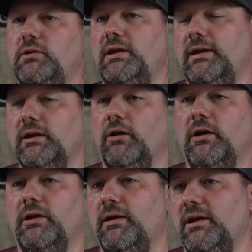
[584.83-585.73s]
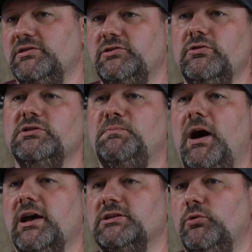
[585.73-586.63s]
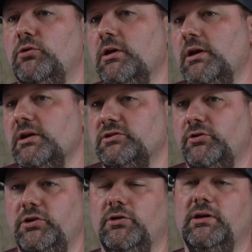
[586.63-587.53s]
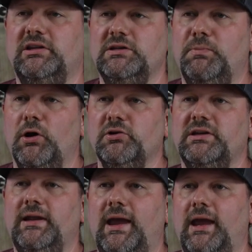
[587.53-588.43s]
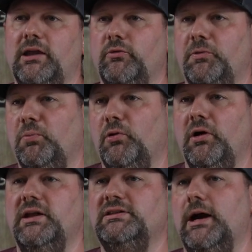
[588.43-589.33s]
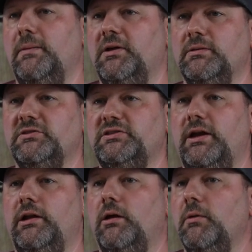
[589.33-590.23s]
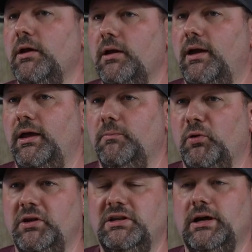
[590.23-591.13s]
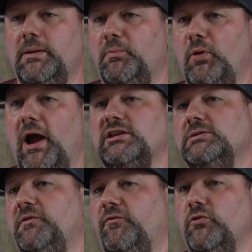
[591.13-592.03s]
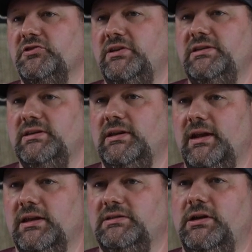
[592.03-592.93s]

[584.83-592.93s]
need to get on it as soon as possible so that you can get these bows in hand with plenty of time to get them set up and plenty of time to practice before season gets